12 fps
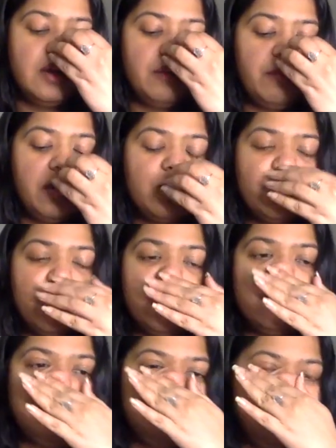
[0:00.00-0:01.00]
But when
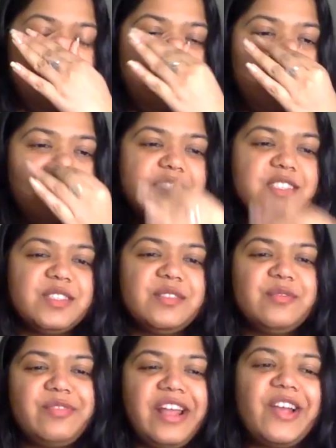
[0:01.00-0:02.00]
you
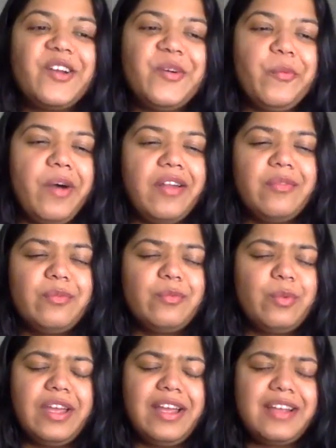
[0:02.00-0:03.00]
like, one
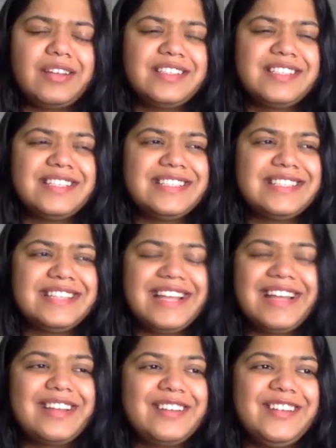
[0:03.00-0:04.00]
way I can say is like,